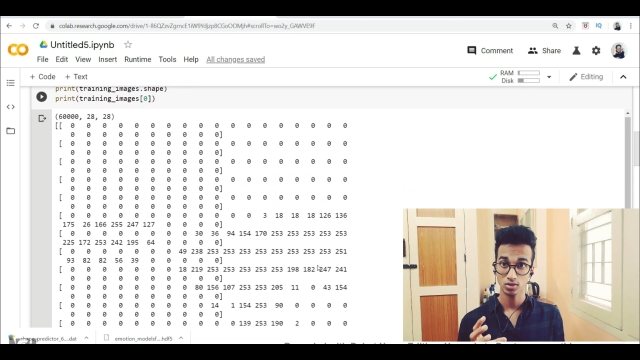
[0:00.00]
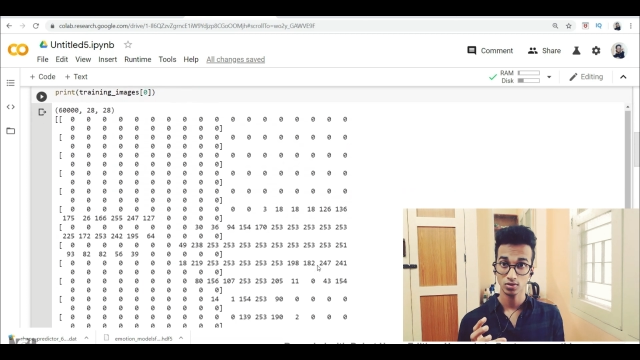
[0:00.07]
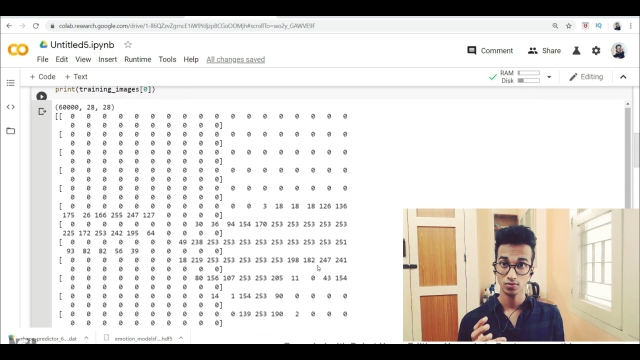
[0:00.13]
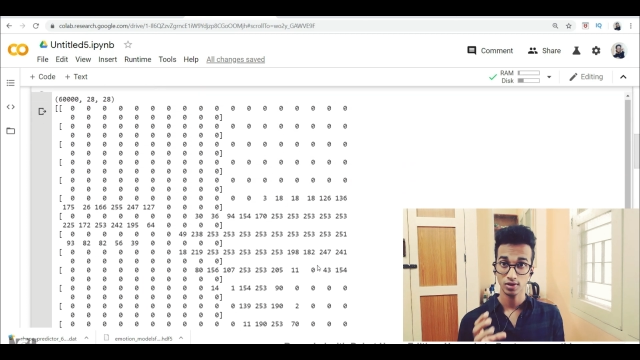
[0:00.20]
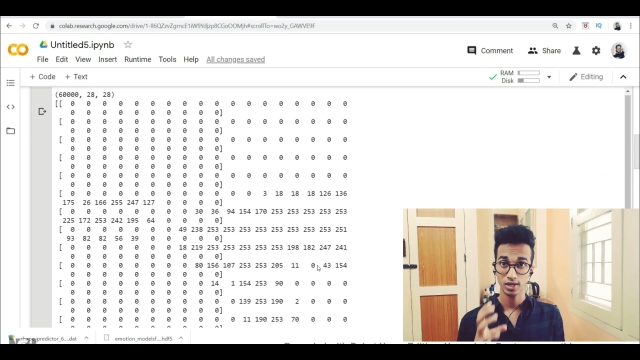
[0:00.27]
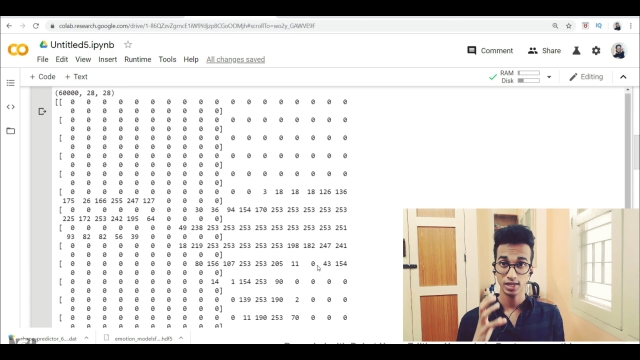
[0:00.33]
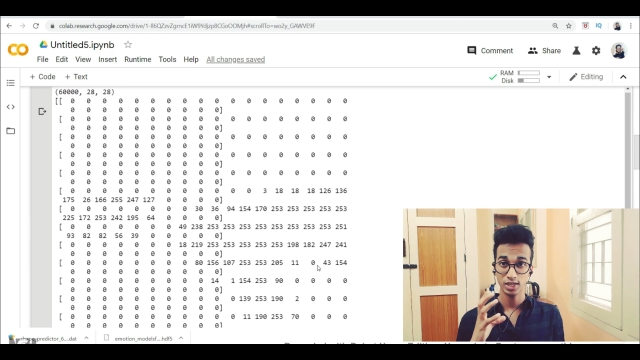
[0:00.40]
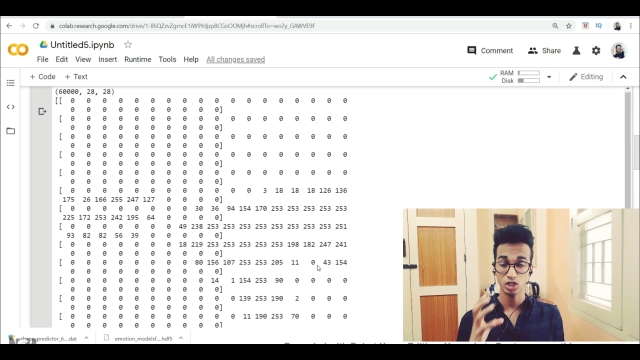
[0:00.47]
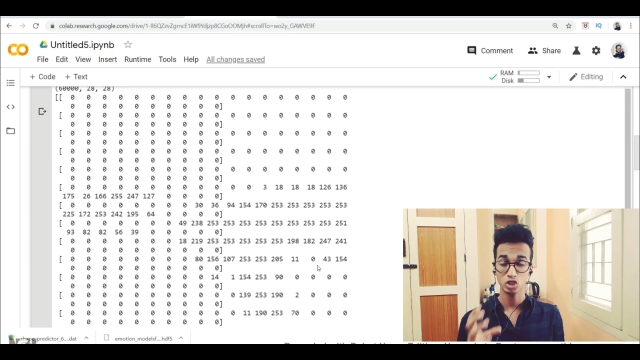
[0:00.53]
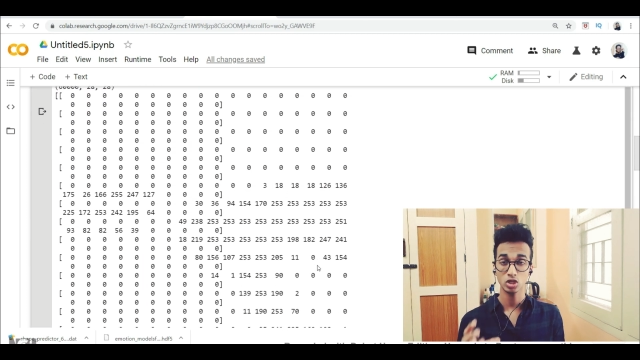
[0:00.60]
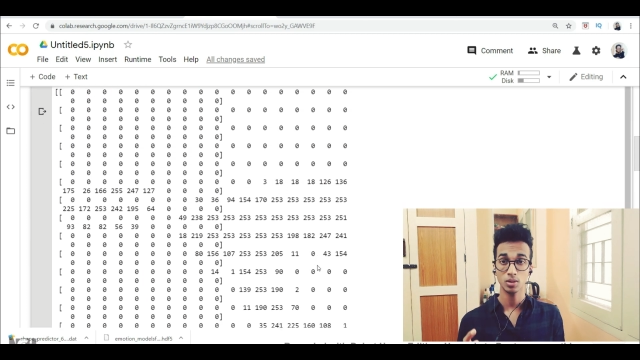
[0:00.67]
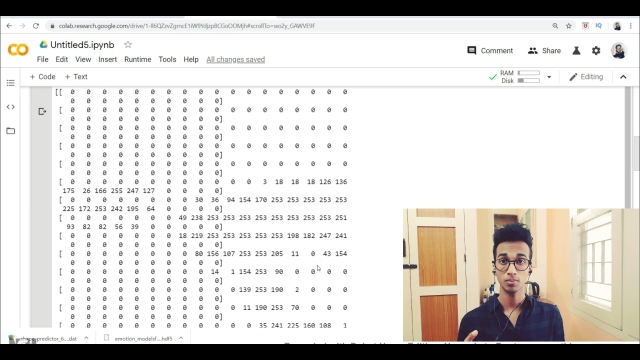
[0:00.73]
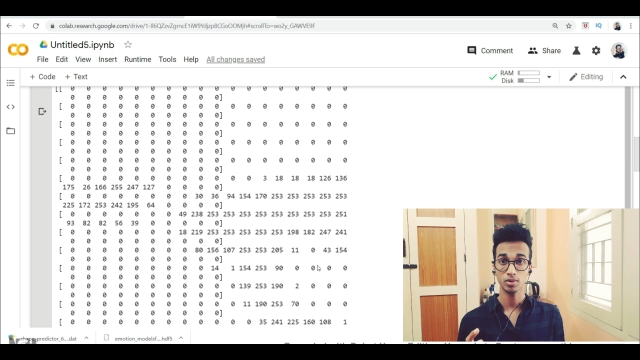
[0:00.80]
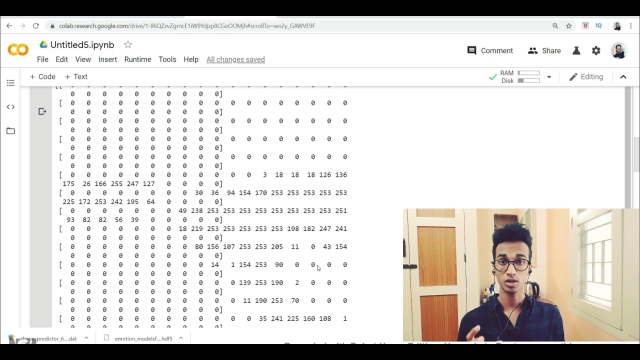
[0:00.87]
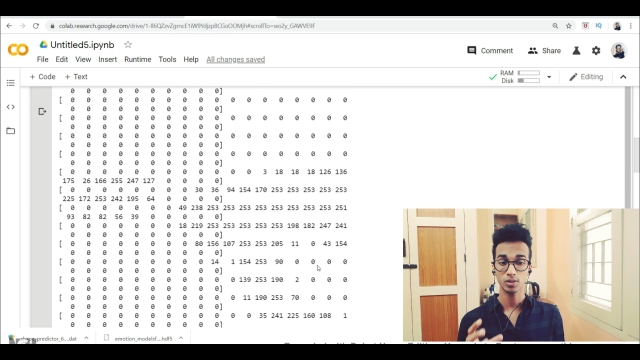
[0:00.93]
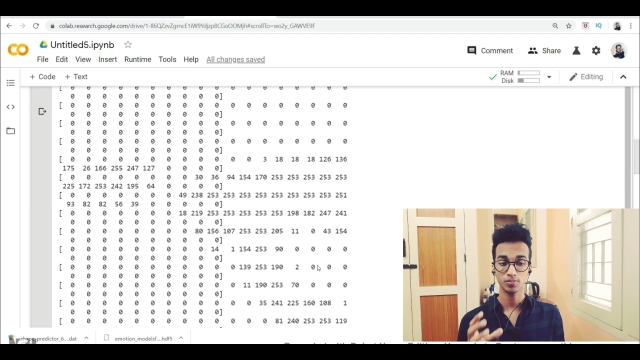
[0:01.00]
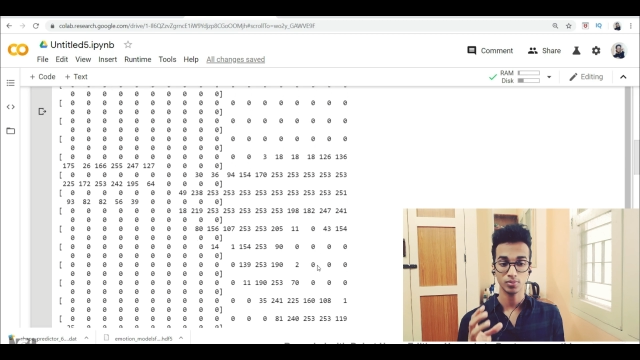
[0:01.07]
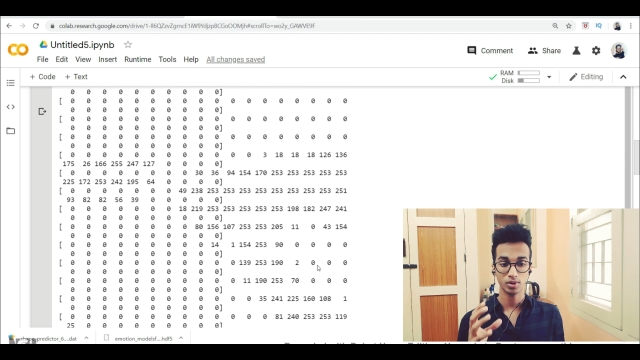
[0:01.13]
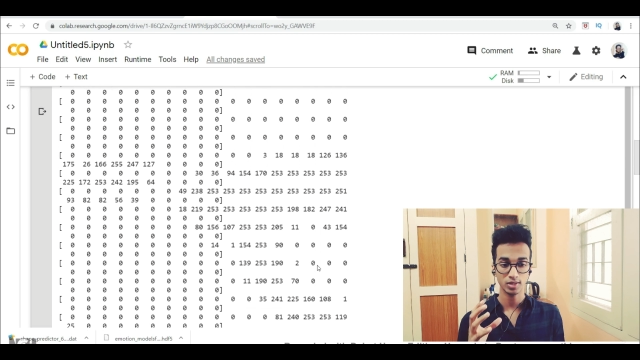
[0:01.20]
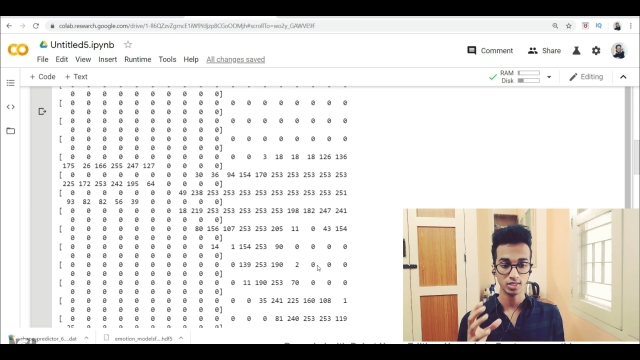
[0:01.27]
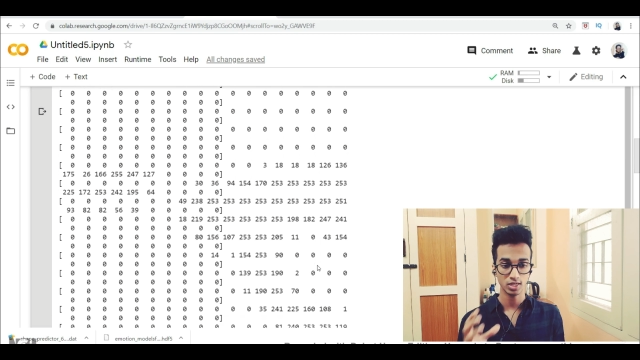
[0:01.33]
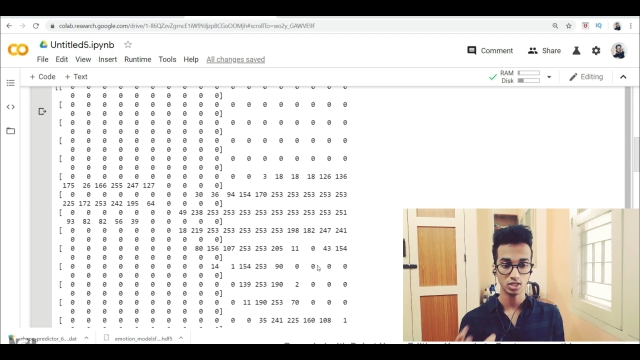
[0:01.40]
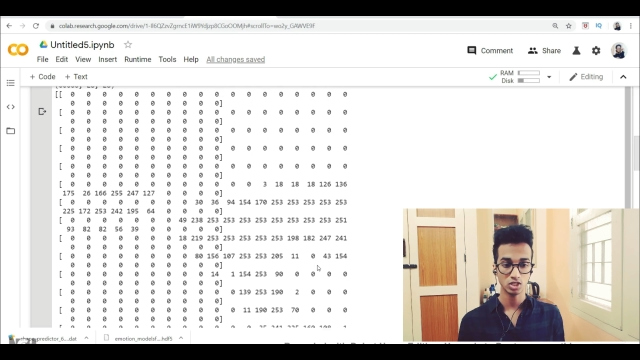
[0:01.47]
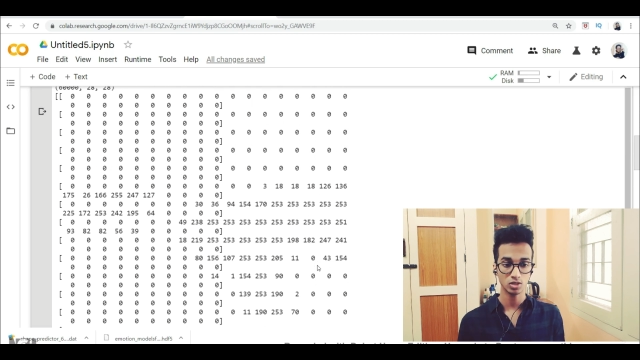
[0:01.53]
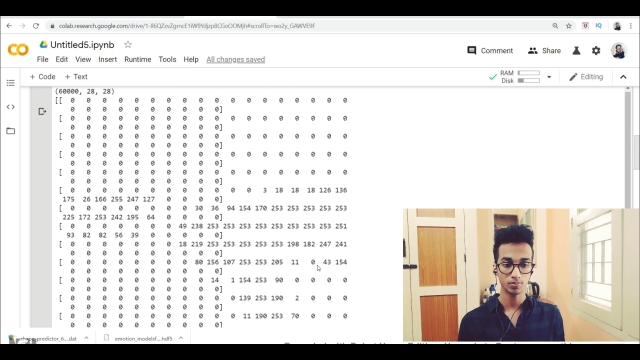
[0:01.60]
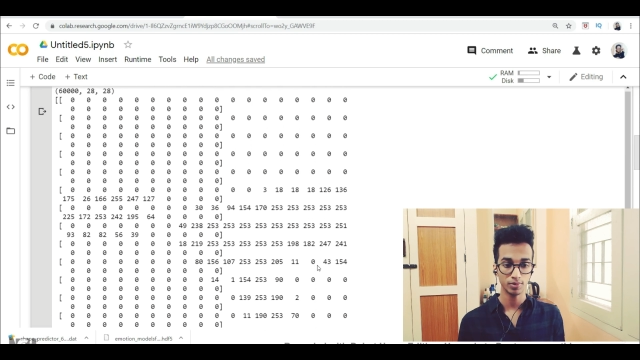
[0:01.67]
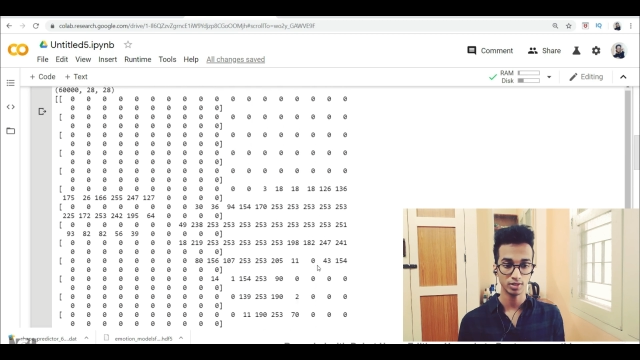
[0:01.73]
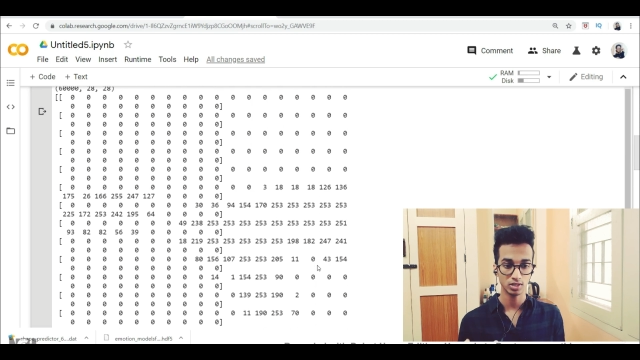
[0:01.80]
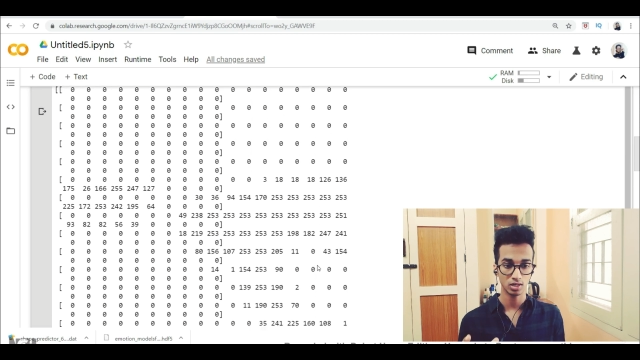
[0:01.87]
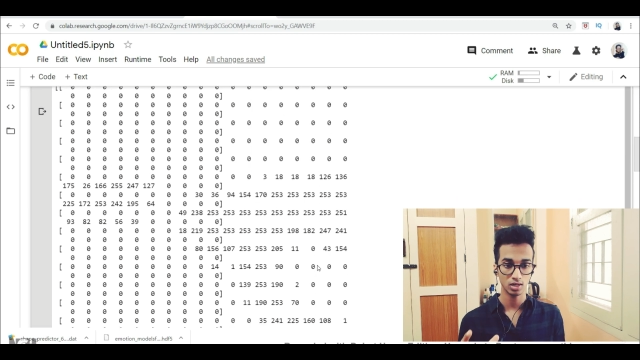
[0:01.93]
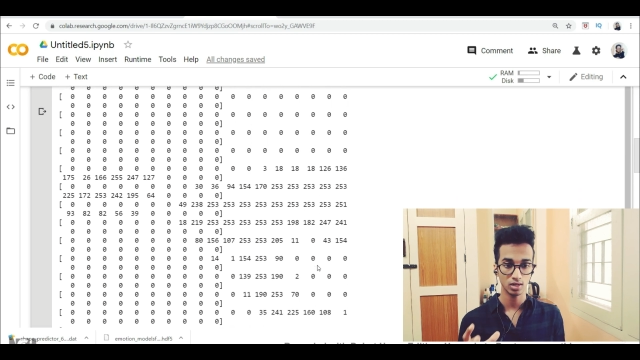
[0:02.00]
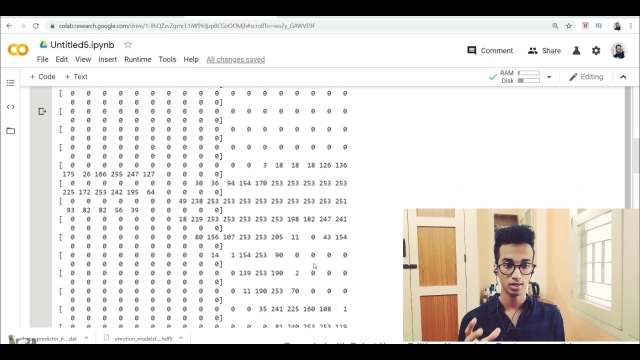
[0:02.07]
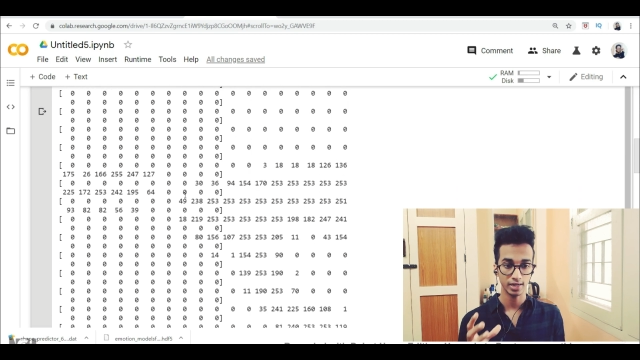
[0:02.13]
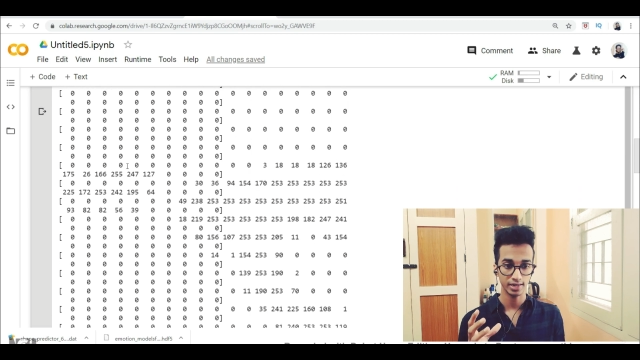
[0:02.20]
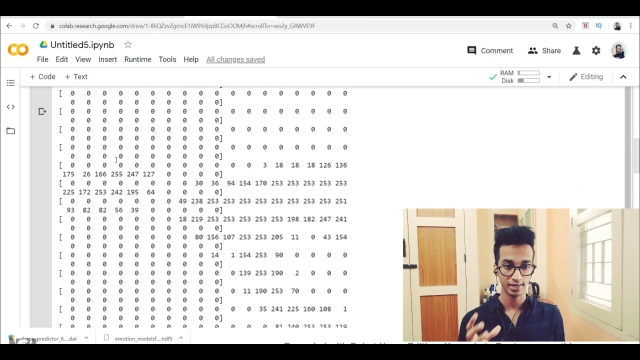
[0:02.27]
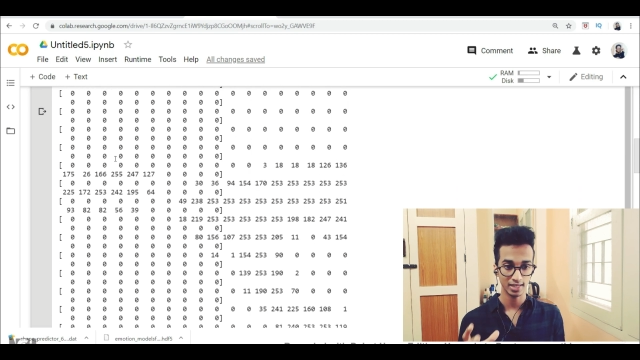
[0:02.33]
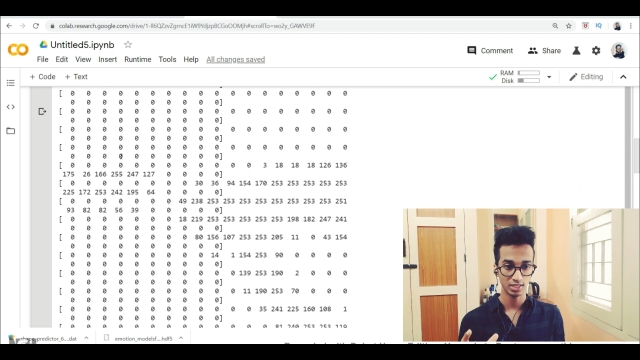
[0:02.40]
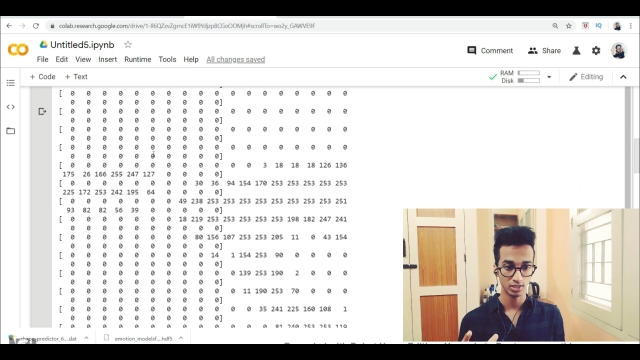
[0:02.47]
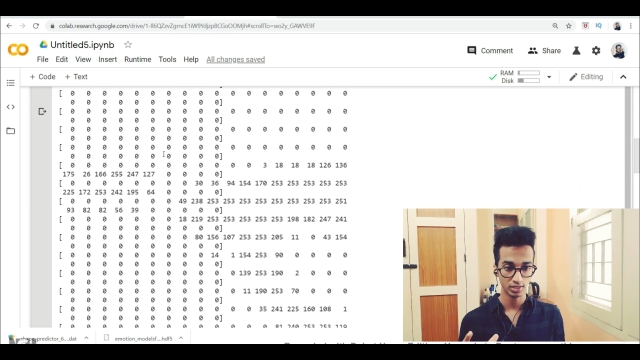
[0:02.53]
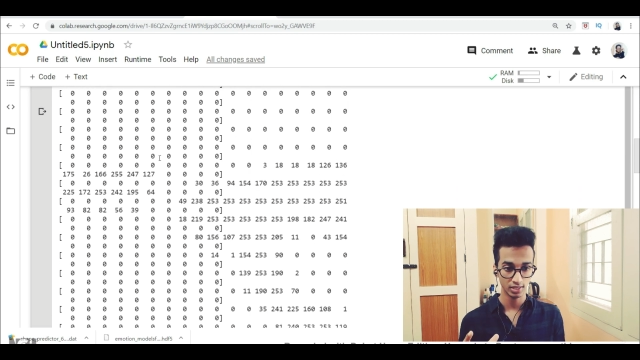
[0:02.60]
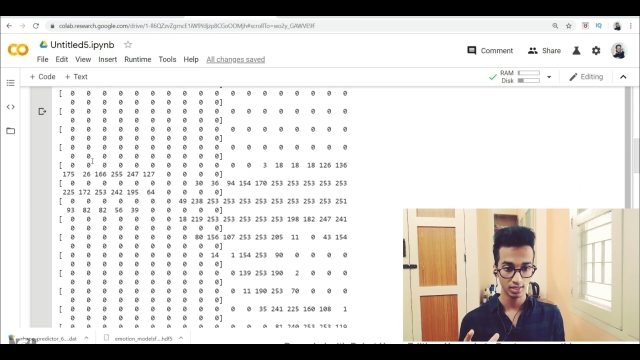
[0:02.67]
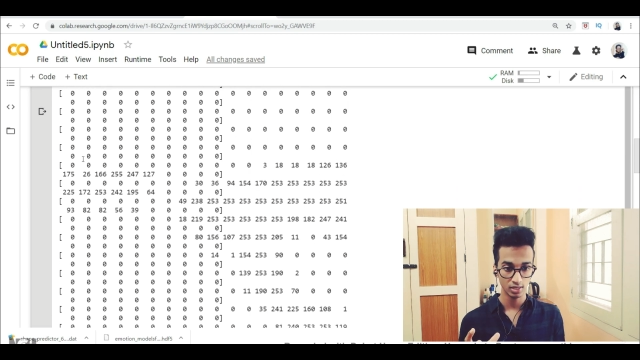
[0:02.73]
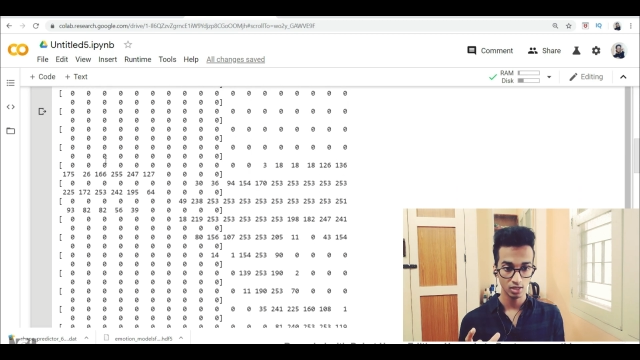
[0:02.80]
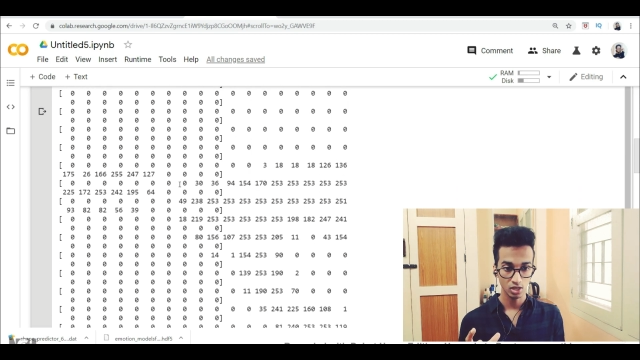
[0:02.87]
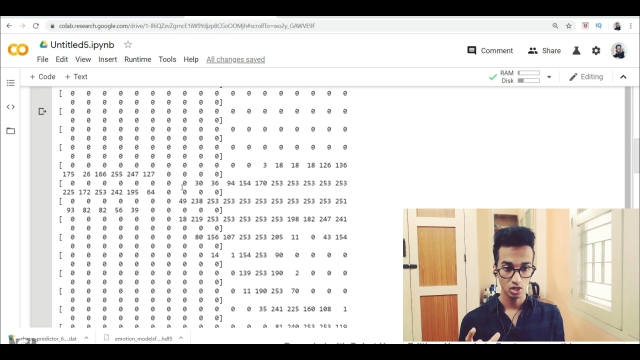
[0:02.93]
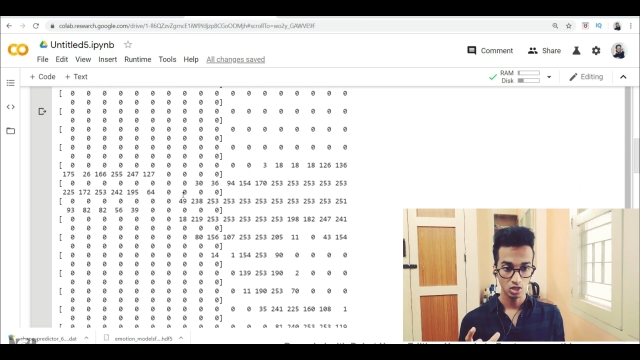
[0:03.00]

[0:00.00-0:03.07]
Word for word: where each number represents the pixel intensity